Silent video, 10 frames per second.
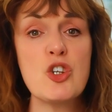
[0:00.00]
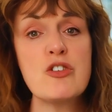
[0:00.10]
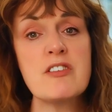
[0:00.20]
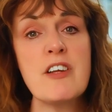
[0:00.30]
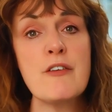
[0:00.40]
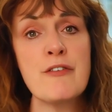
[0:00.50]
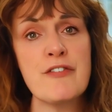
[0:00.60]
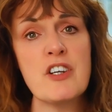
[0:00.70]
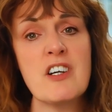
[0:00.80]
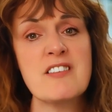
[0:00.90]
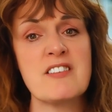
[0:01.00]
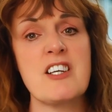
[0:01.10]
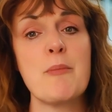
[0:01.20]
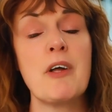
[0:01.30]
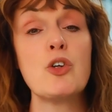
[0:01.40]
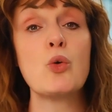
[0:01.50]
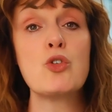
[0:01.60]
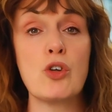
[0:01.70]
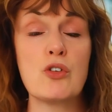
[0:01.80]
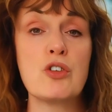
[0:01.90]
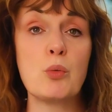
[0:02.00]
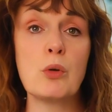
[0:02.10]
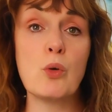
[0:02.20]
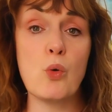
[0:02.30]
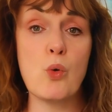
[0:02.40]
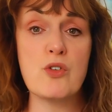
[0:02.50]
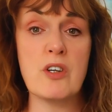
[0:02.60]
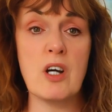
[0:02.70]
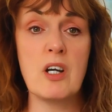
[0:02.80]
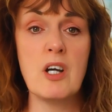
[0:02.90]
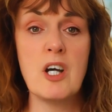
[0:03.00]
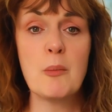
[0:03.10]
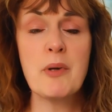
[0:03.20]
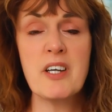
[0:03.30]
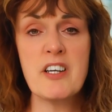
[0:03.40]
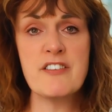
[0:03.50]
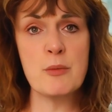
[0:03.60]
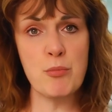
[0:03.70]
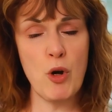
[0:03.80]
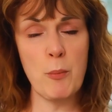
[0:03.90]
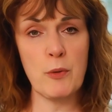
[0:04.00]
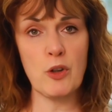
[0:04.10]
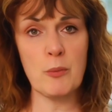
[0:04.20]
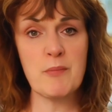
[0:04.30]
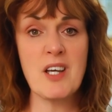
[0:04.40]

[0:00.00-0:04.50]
usually the first step that your doctor will order. But here's the problem.